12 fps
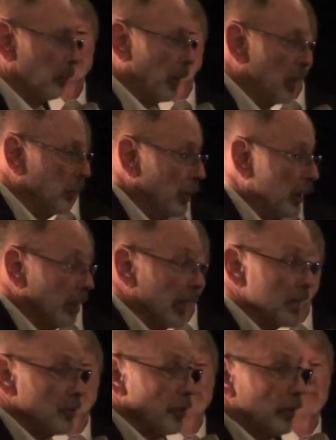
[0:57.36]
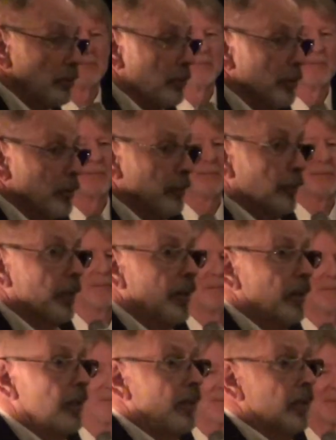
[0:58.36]
about me, and that's all true.
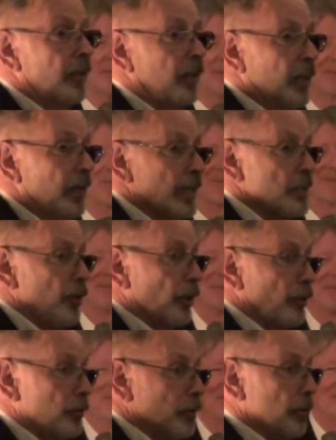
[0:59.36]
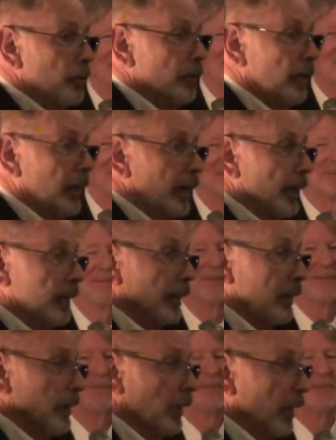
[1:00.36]
That's all true, and
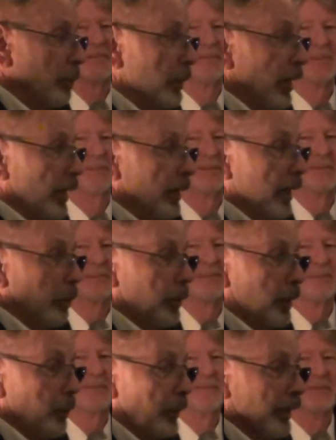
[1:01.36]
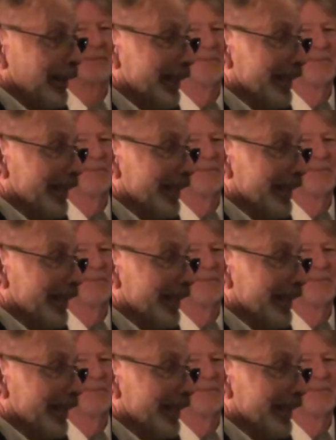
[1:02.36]
you know, I read like an epidemic.